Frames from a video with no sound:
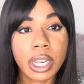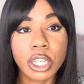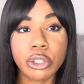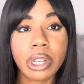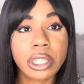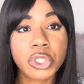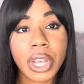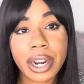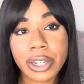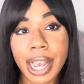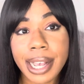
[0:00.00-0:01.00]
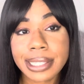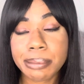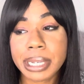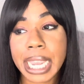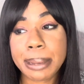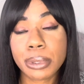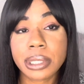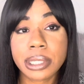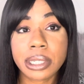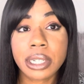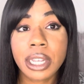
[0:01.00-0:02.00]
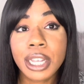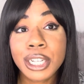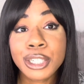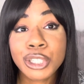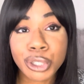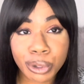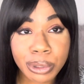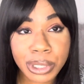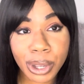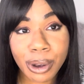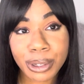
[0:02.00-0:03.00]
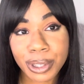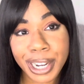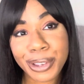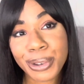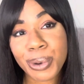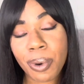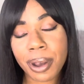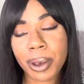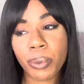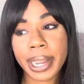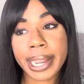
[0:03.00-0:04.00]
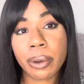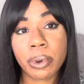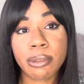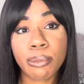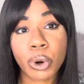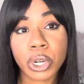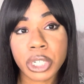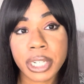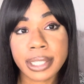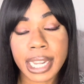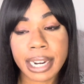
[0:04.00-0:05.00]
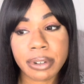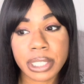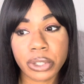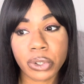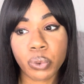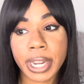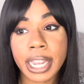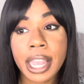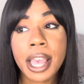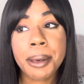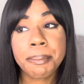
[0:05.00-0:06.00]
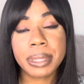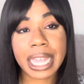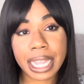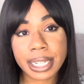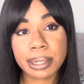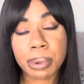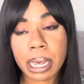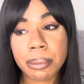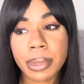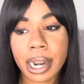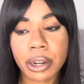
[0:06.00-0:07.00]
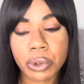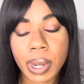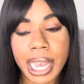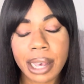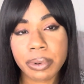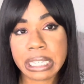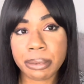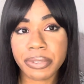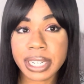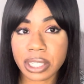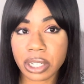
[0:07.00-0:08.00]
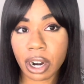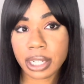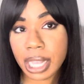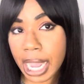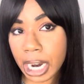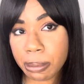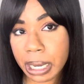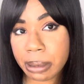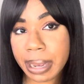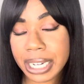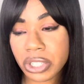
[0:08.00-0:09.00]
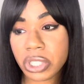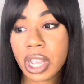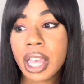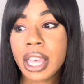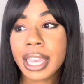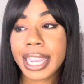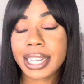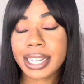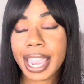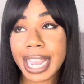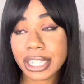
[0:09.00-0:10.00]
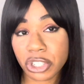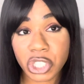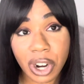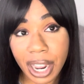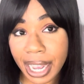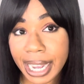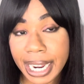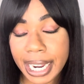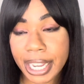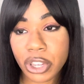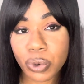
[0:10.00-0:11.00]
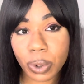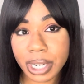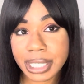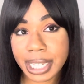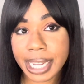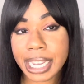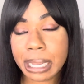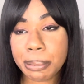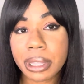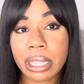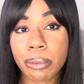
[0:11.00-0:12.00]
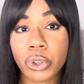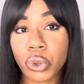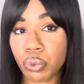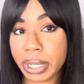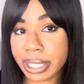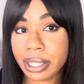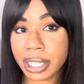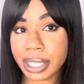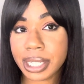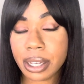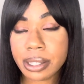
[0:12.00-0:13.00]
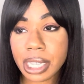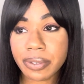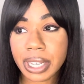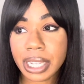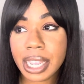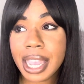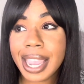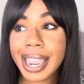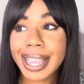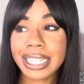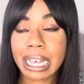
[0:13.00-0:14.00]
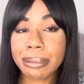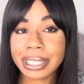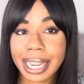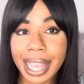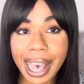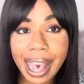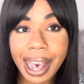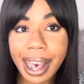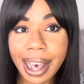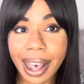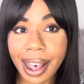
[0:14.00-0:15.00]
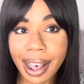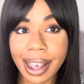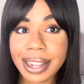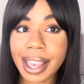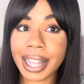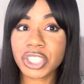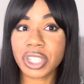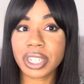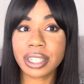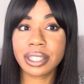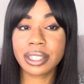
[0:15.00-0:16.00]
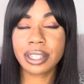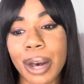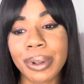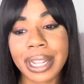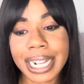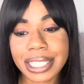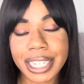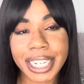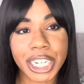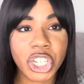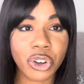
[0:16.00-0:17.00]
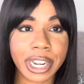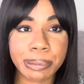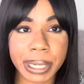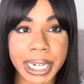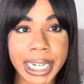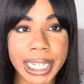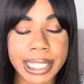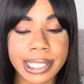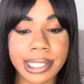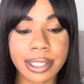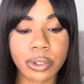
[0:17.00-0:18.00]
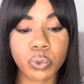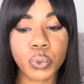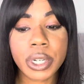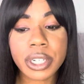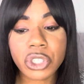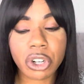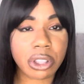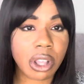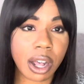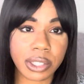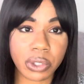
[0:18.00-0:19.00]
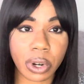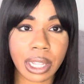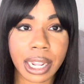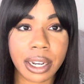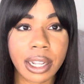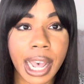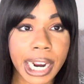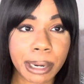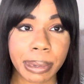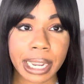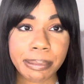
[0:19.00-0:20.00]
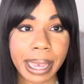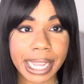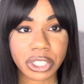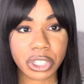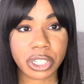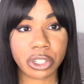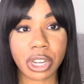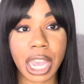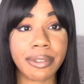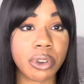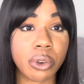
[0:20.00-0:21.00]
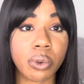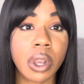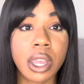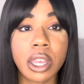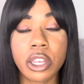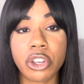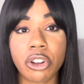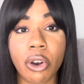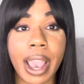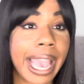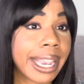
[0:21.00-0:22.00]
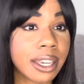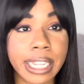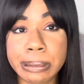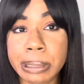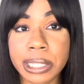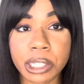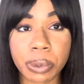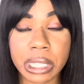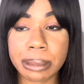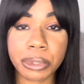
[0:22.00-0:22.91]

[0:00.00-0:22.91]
You just have to strategize and be able to choose those so that you can walk away with more earnings every single week. But that is a problem that I do have with some of Instacart's higher paying batches. It catches your eye and you want to take it, but then when you read the details of it, it's almost like, ha ha ha ha, gotcha. I would like to hear your experience. What is your thoughts on a lot of higher paying batches? Have you know, had good experiences with them?